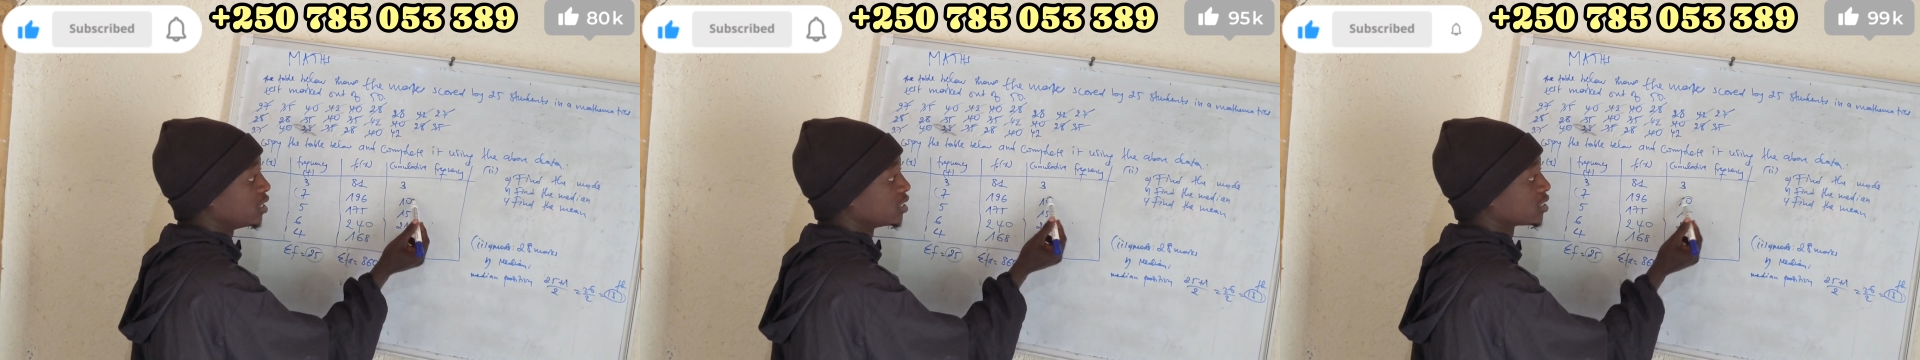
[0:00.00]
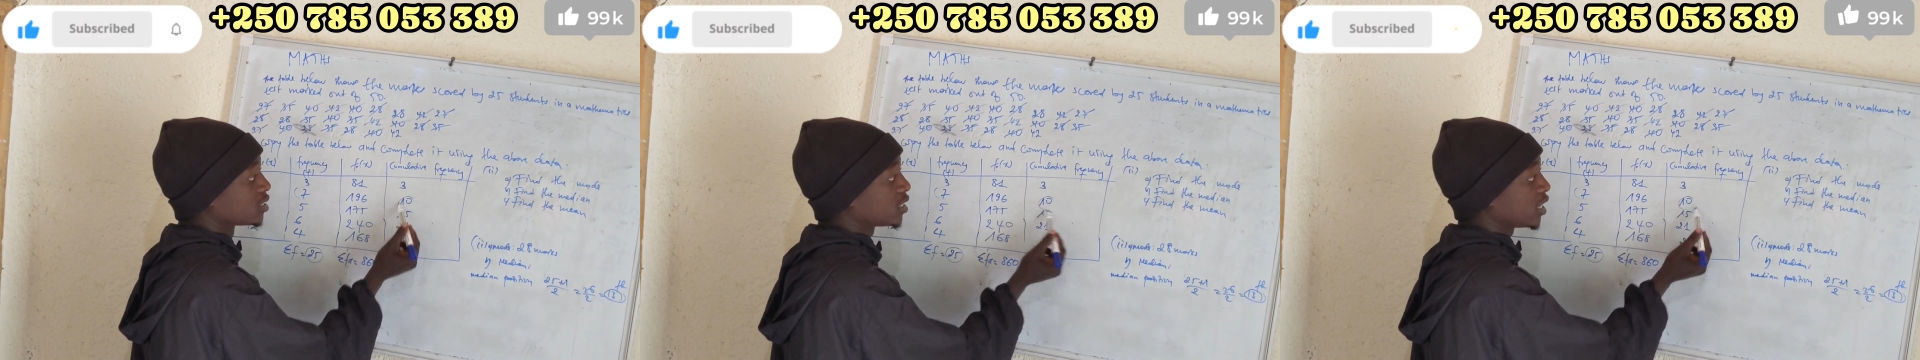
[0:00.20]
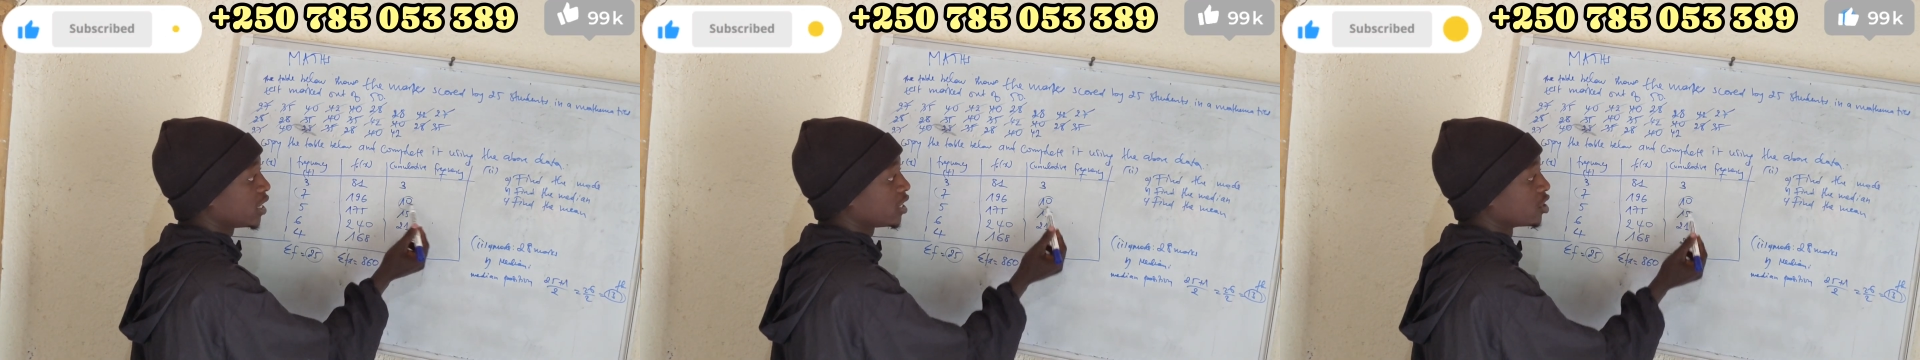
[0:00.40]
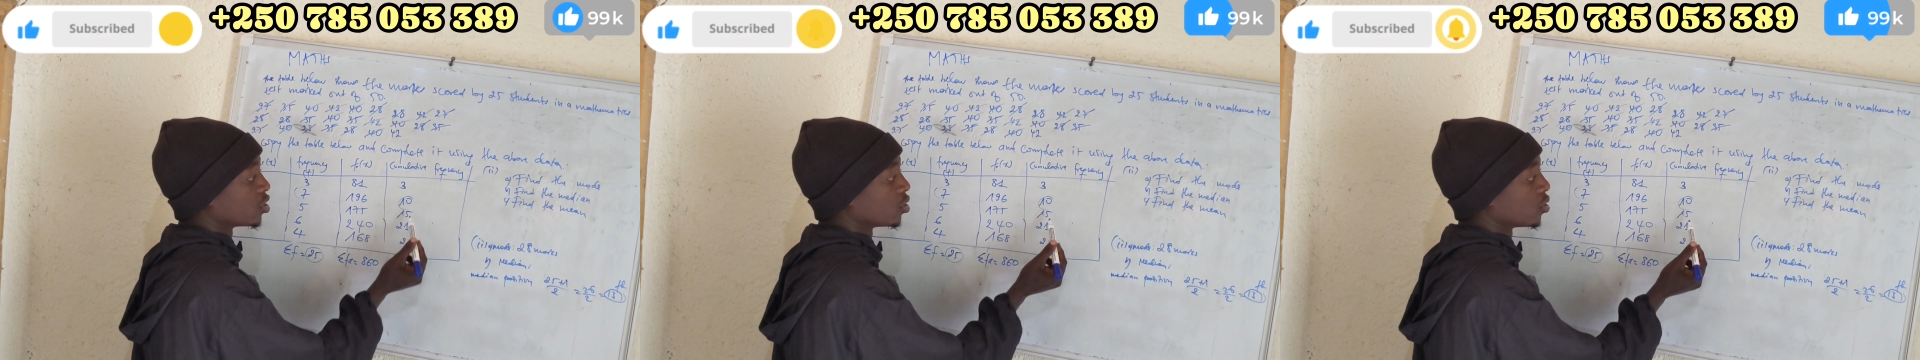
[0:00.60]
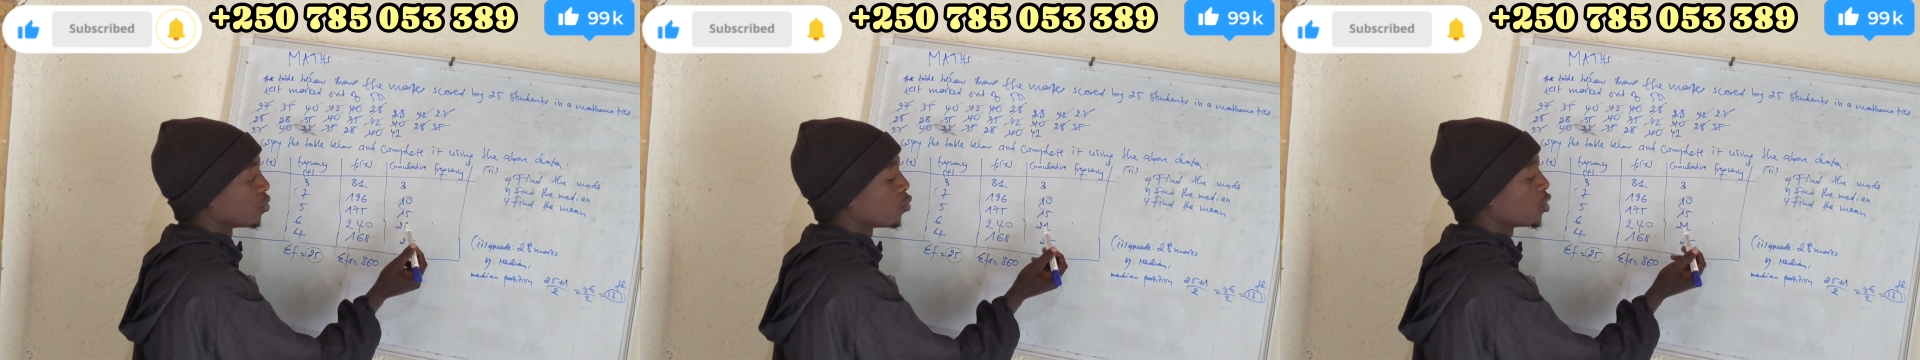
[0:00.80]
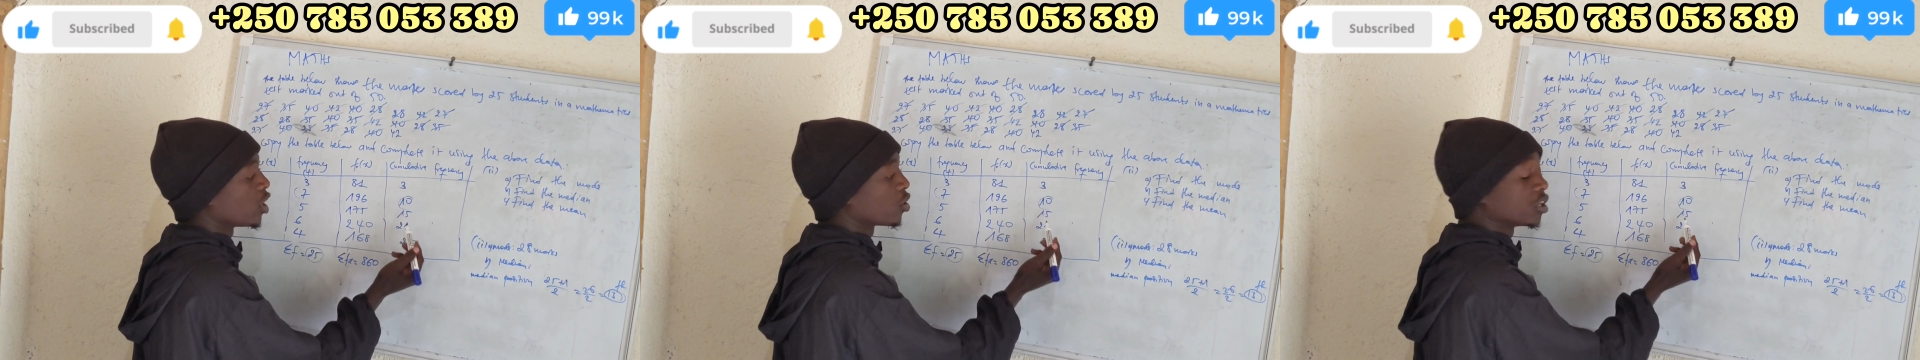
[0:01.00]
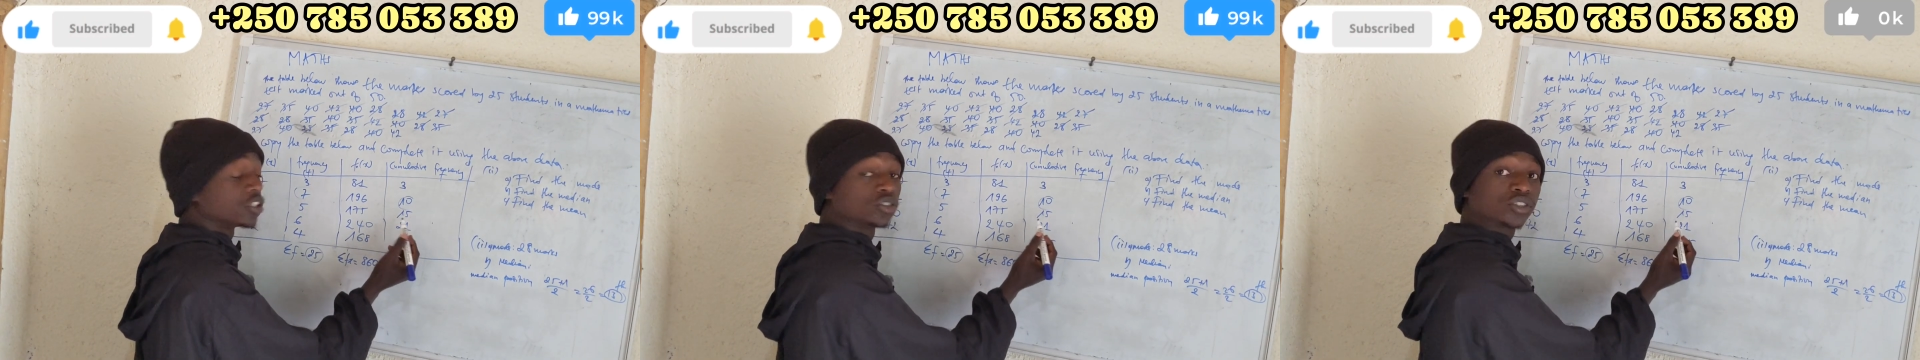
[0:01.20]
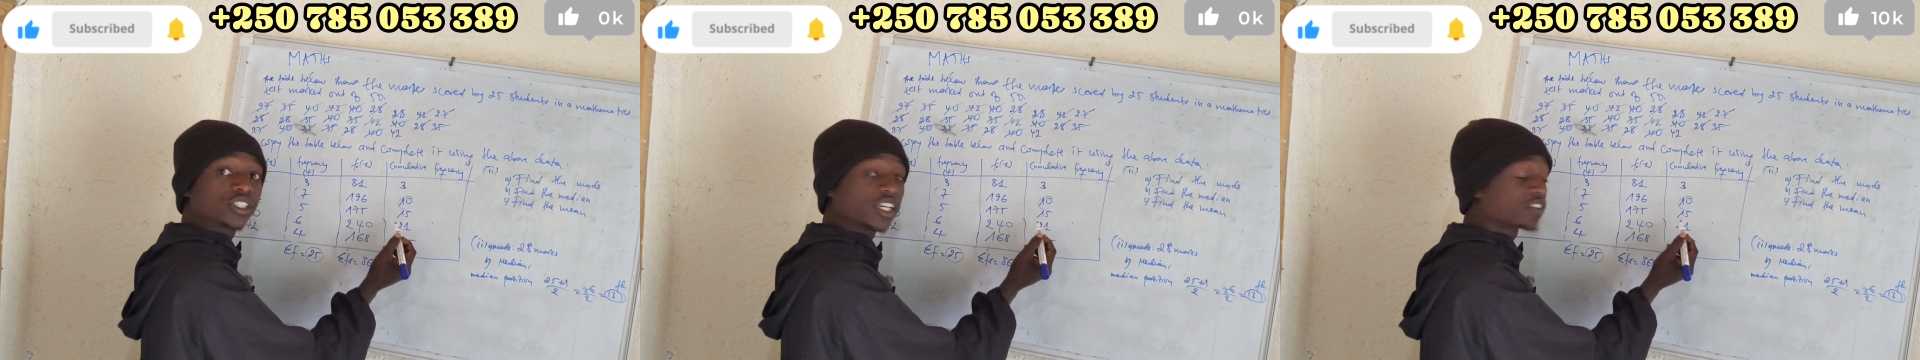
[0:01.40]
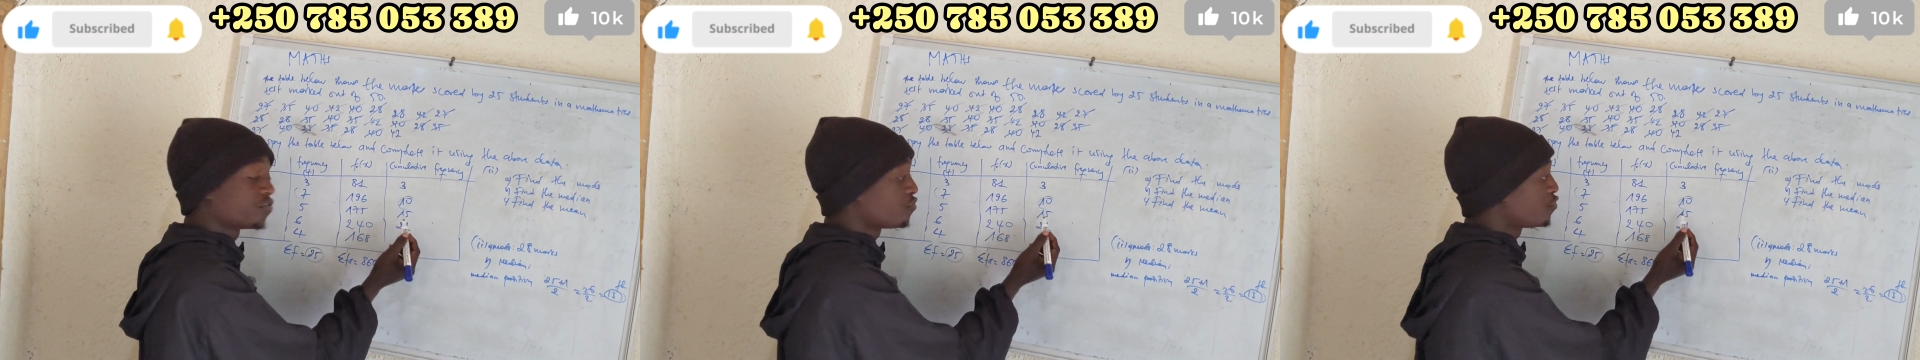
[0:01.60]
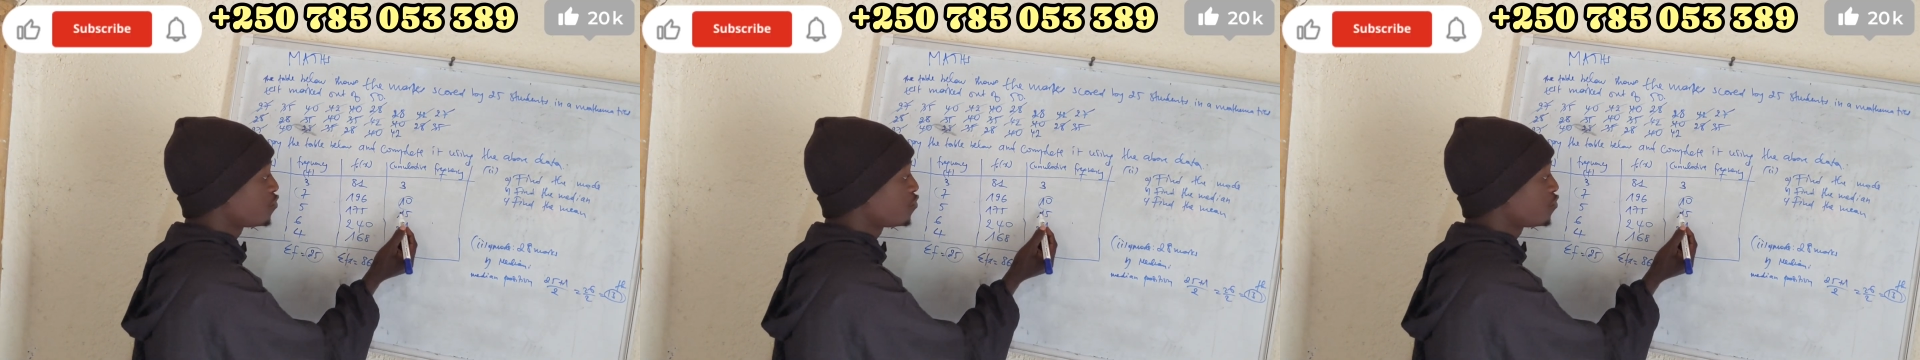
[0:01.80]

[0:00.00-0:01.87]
this 10, no, we are going to take